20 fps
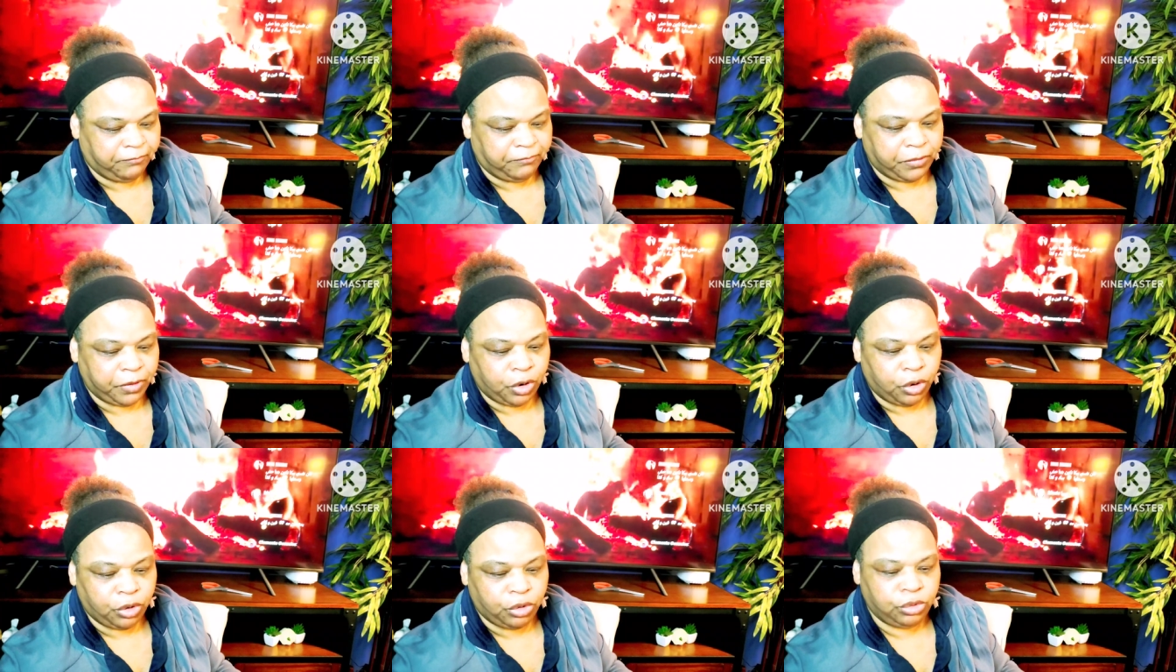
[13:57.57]

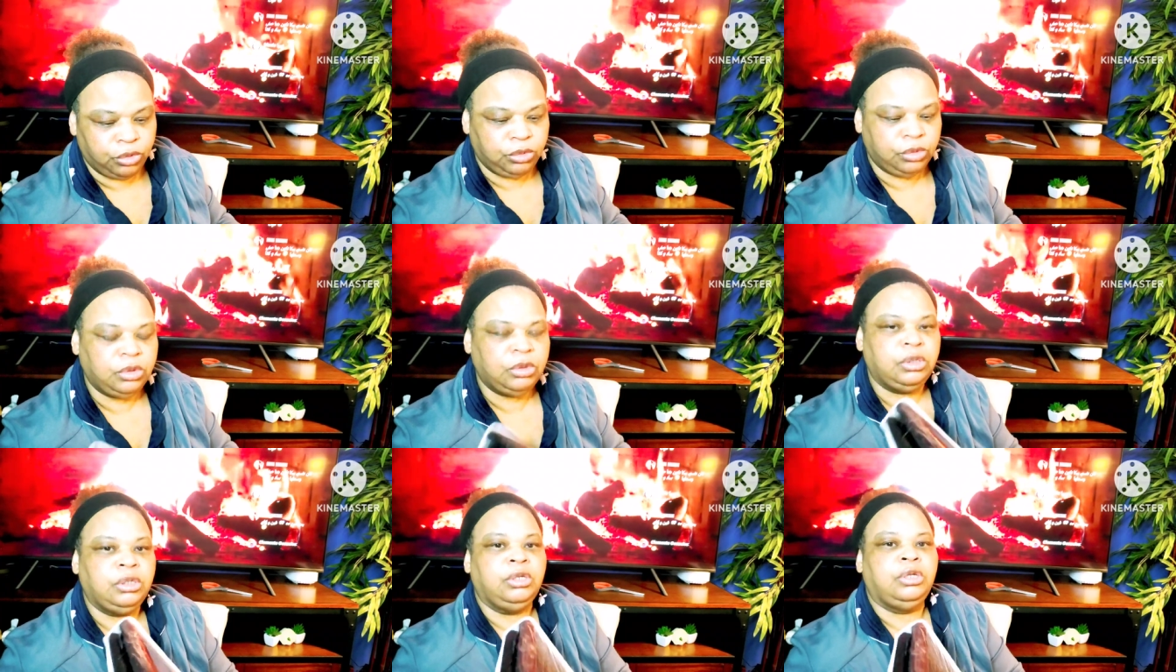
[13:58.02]

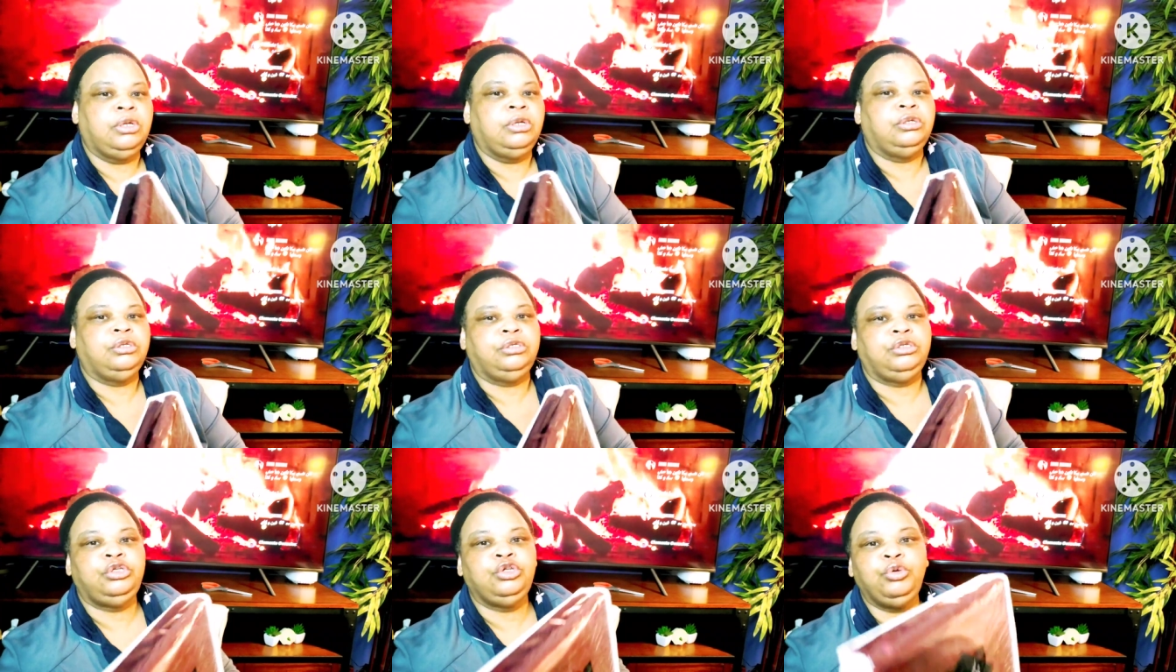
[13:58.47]
faux
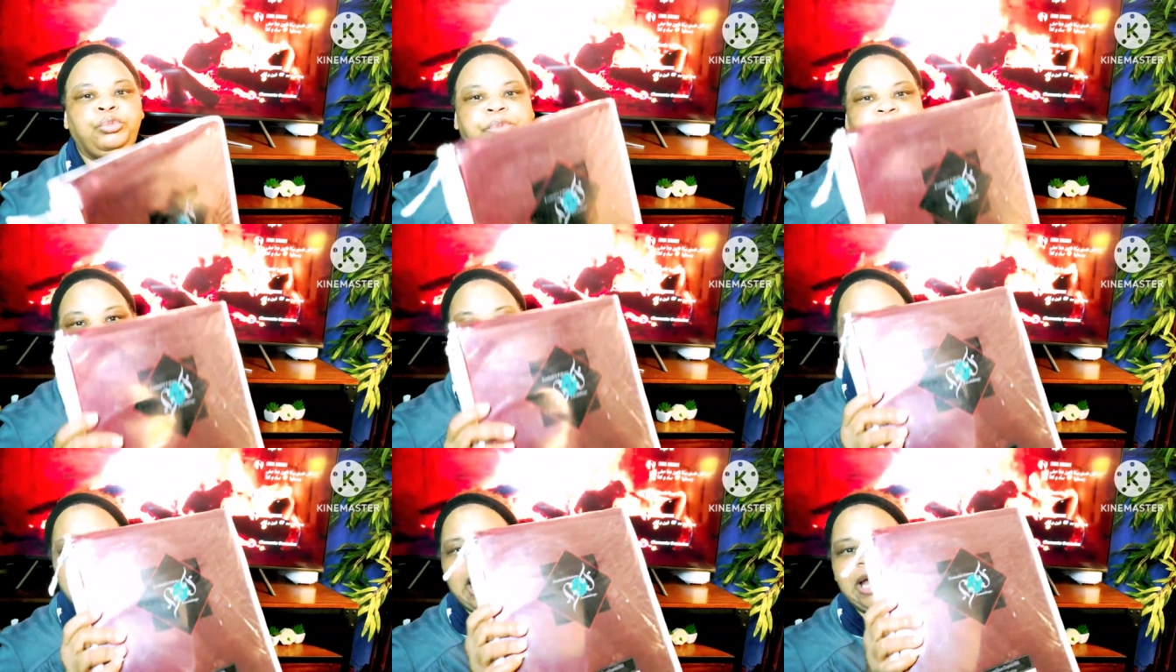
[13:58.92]

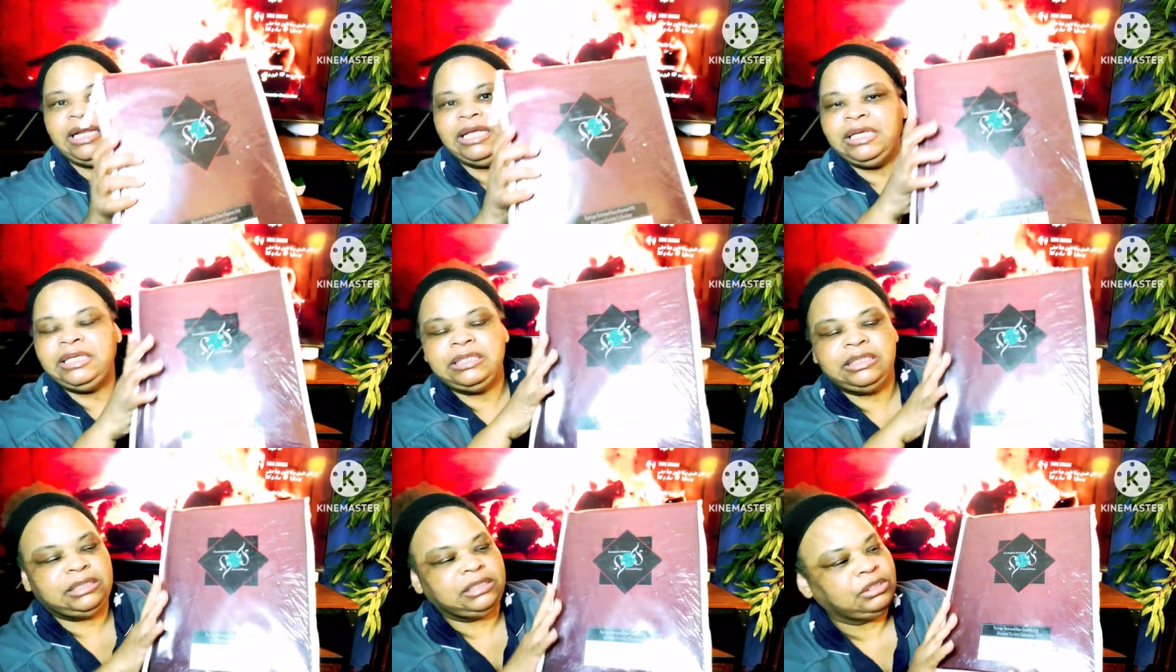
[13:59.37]

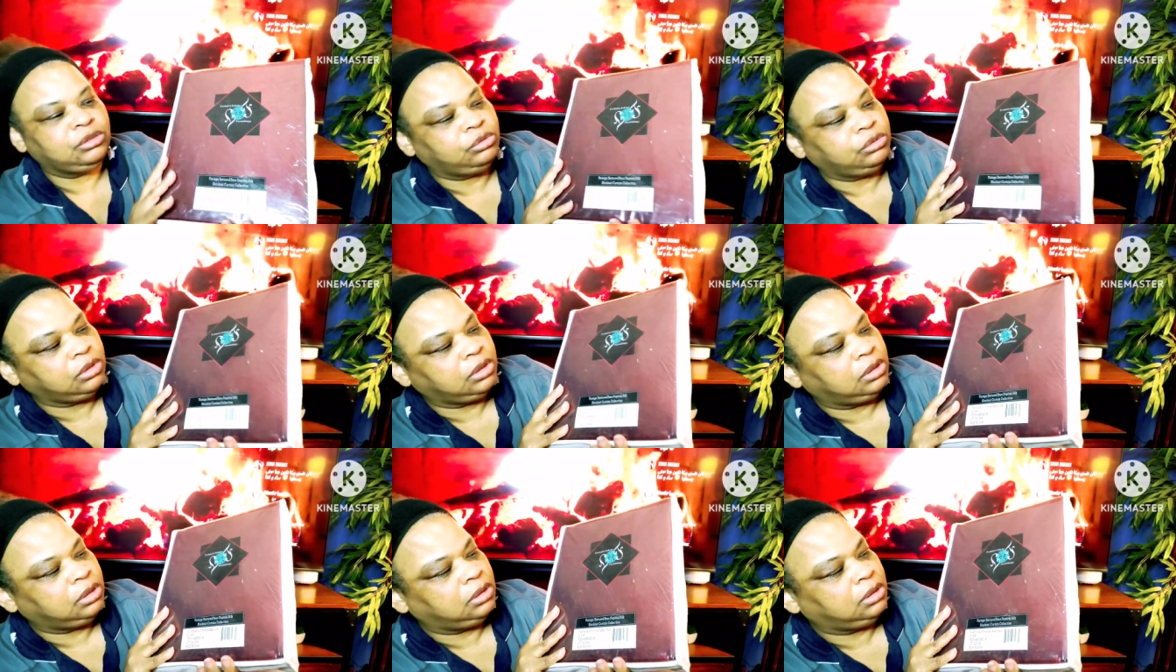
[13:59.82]
Dupioni
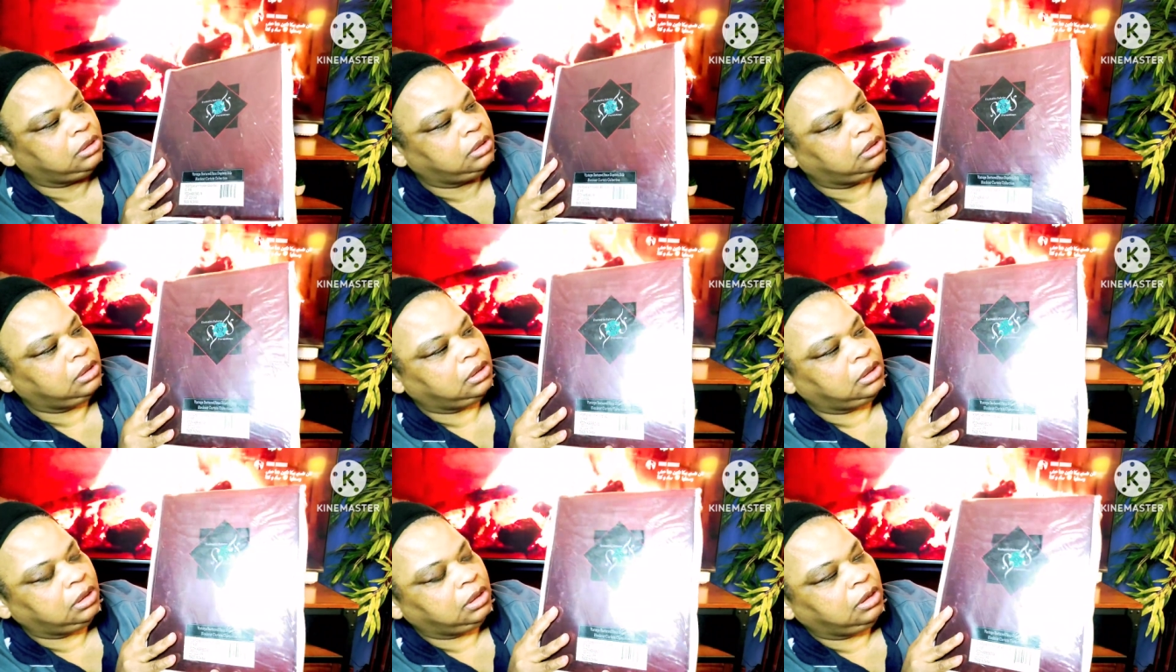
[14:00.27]
silk
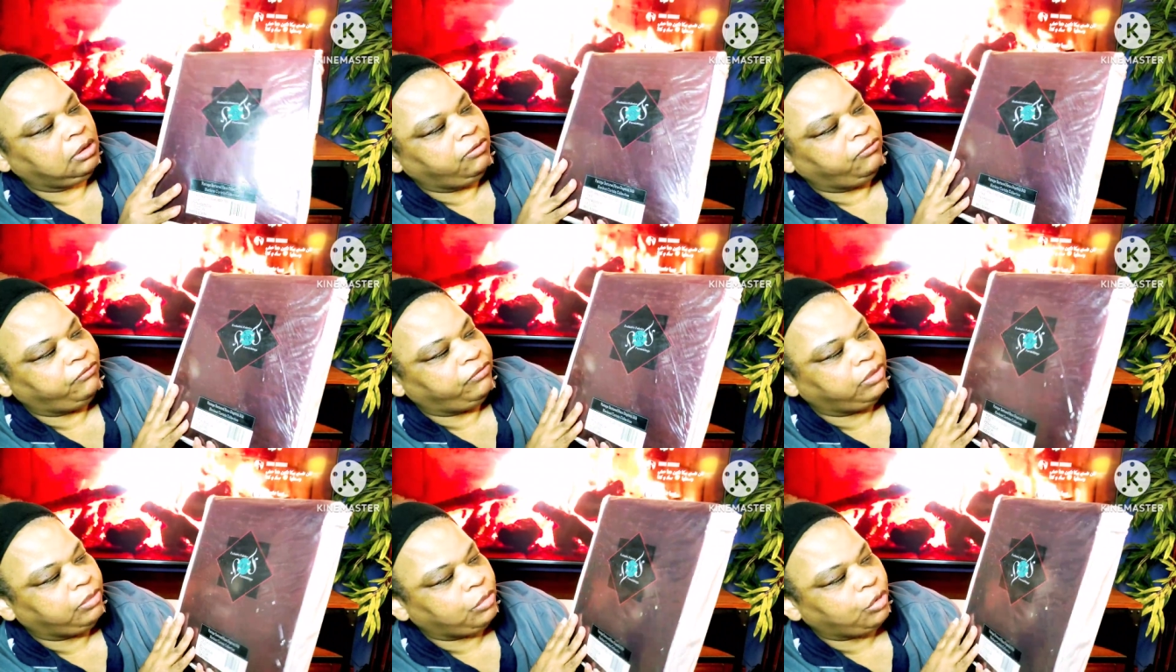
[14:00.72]

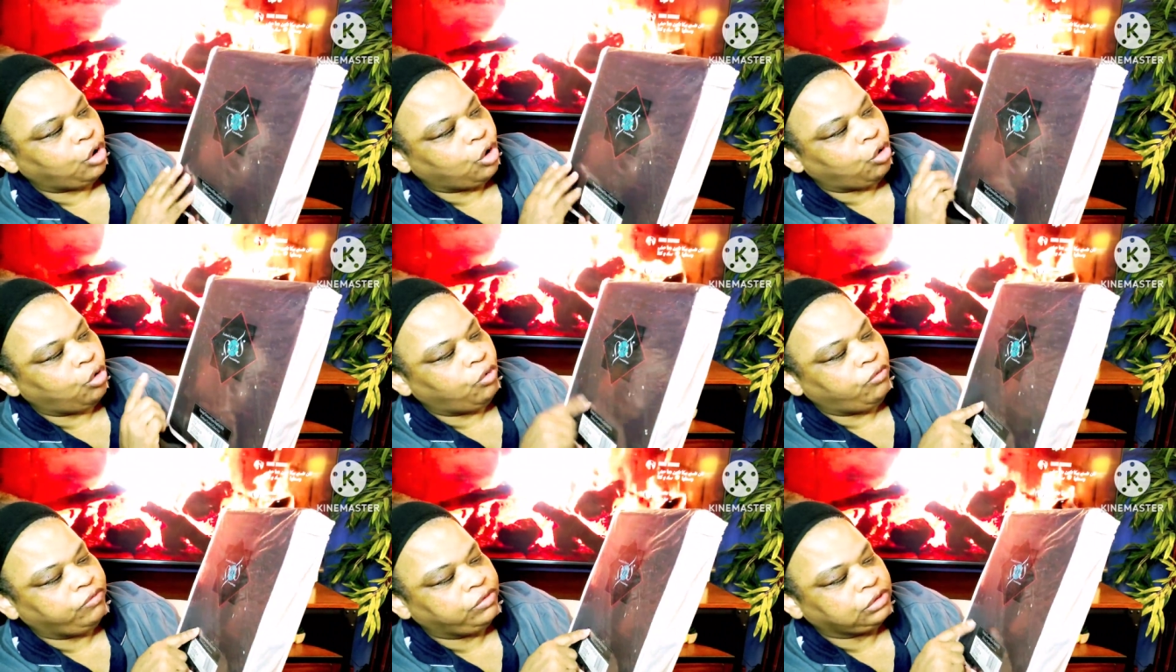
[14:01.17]
from
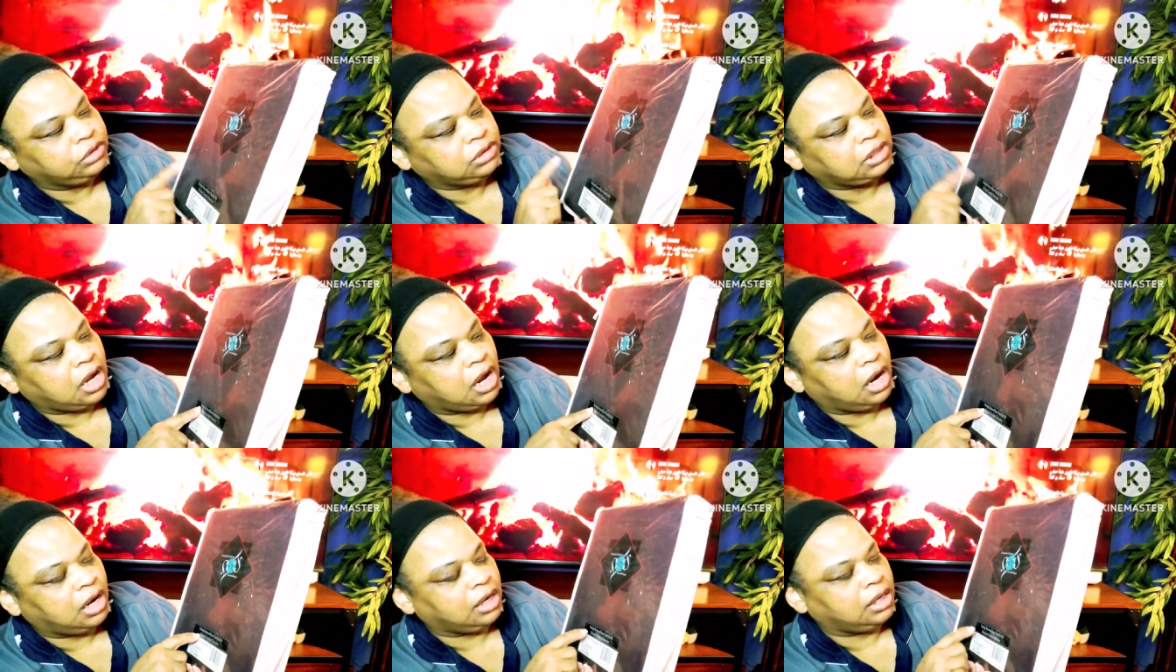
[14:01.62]

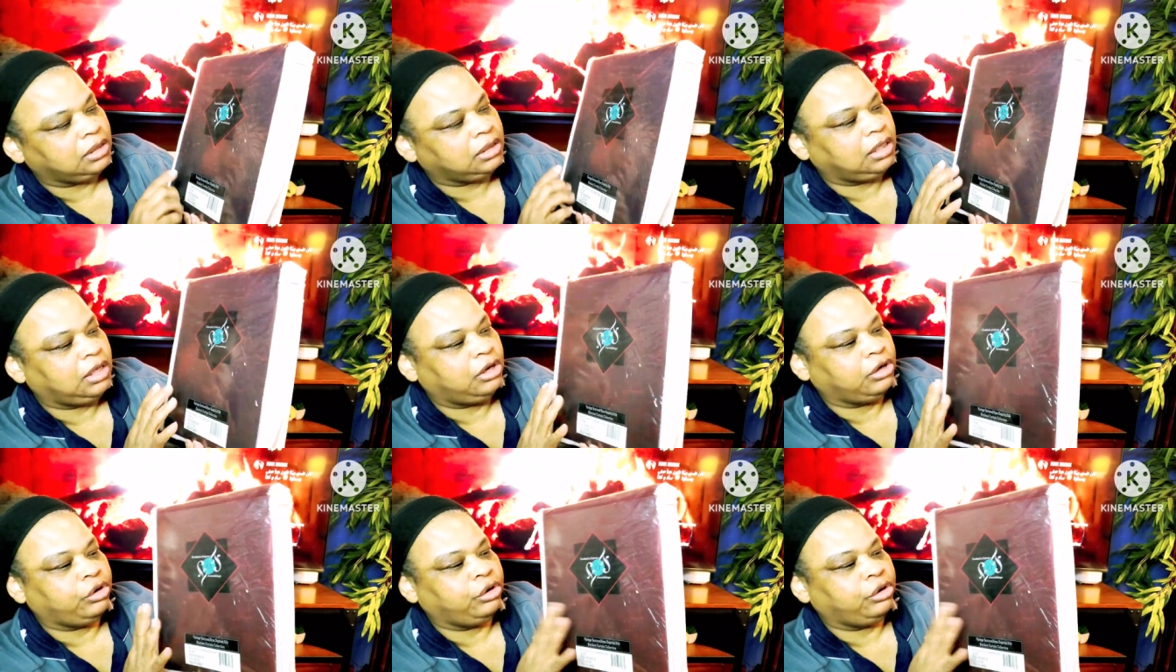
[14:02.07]
Overstock. They're